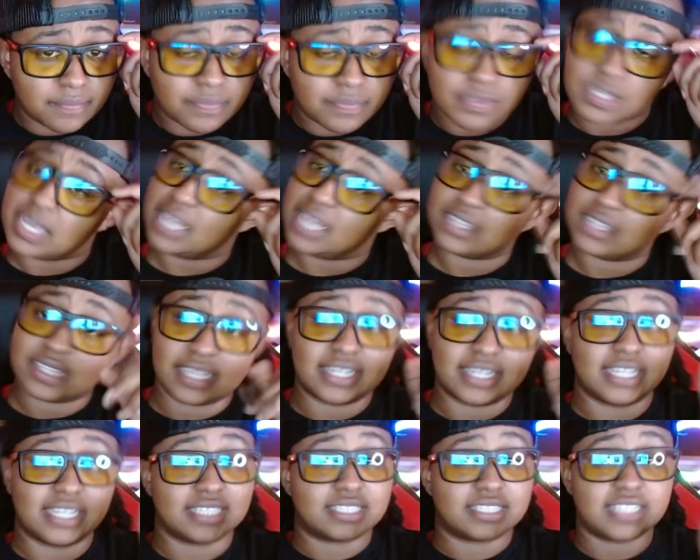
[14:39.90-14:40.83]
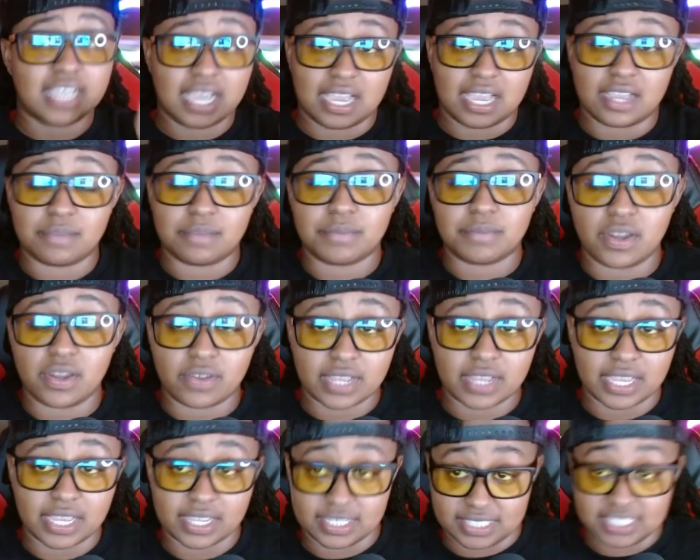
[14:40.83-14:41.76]
I think that's Ty, but
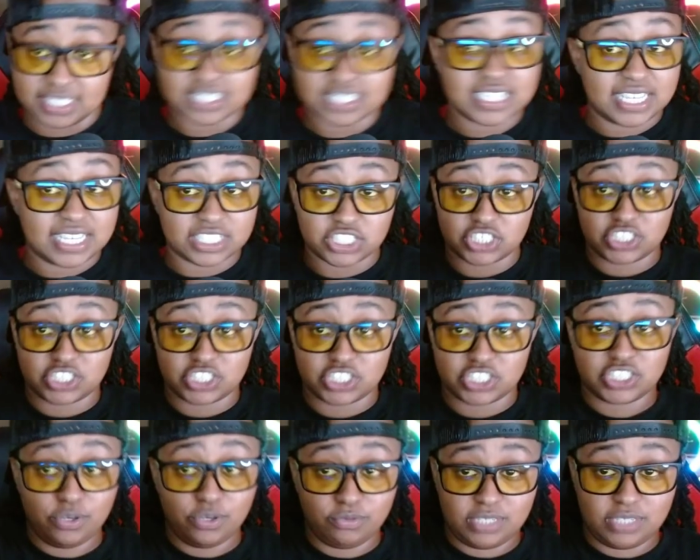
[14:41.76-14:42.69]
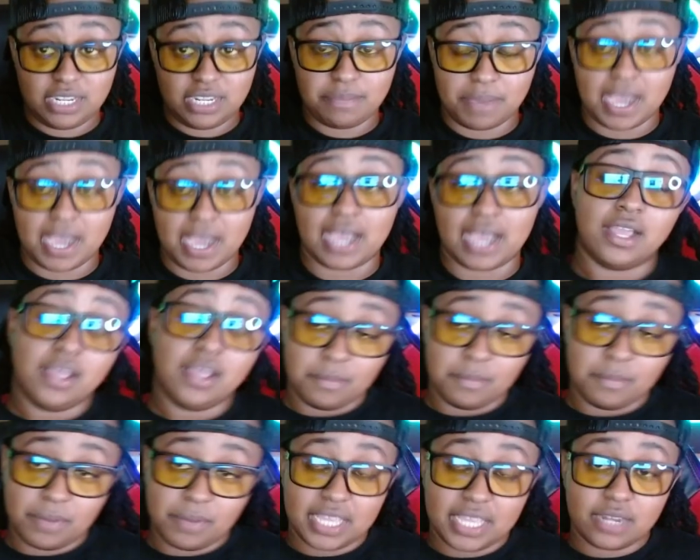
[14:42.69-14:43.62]
okay, because it says Q-T-Pie.
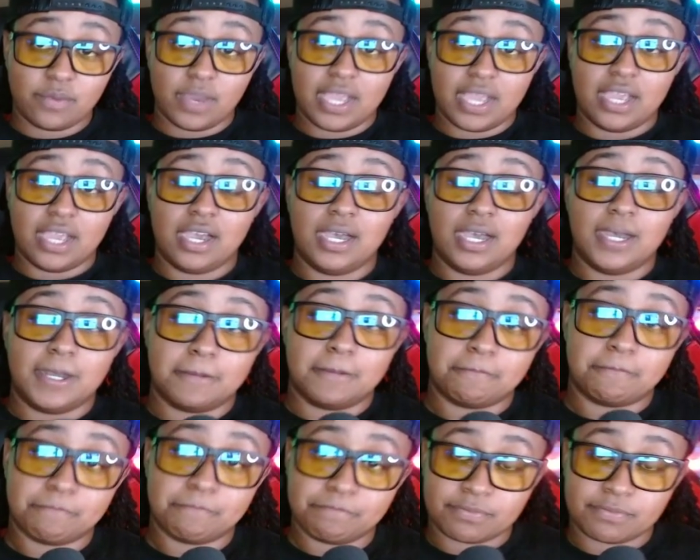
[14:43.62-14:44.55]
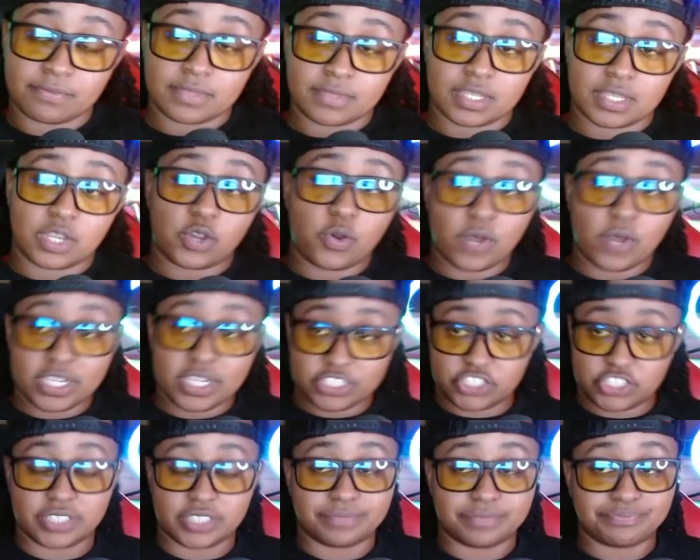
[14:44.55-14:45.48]
But anyway,
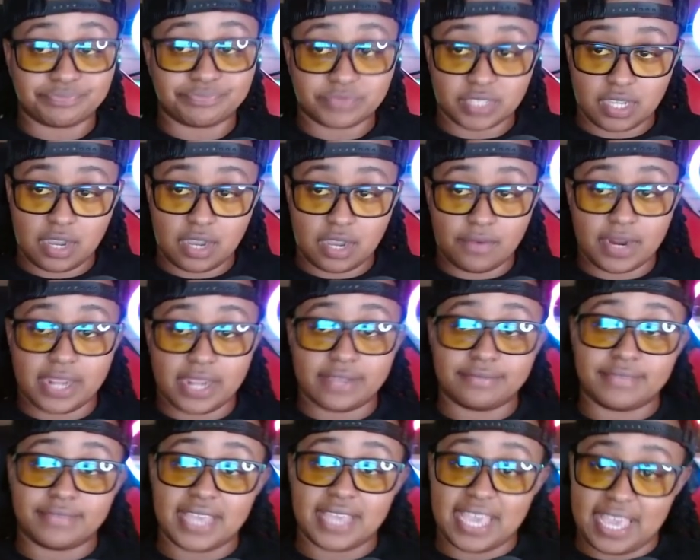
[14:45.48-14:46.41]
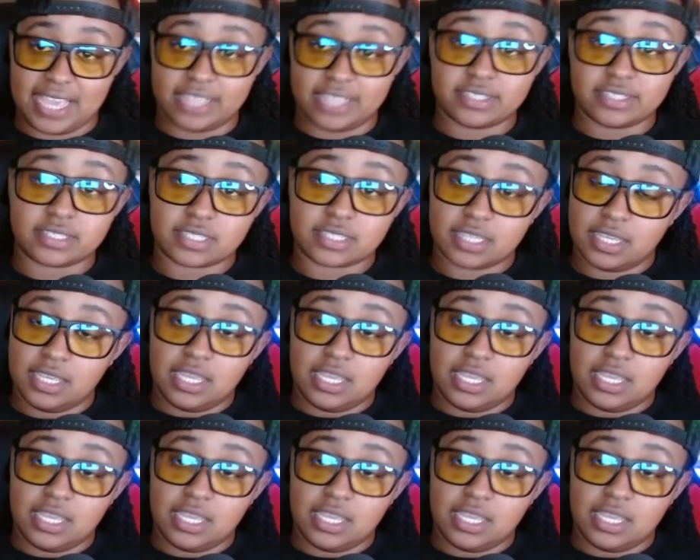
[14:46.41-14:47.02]
question, all right? Ask.